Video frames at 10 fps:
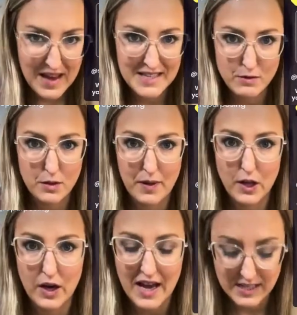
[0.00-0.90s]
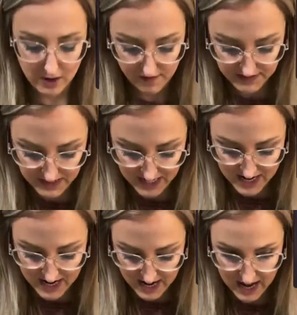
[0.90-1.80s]
It was a pillowcase. I coffee stained
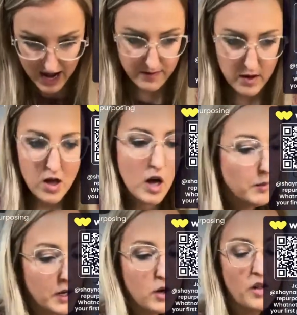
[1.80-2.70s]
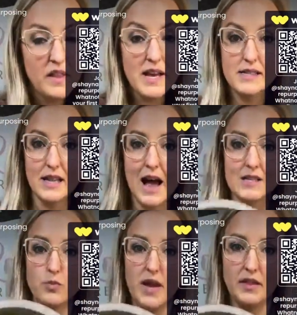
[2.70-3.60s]
it and I put it on this last week,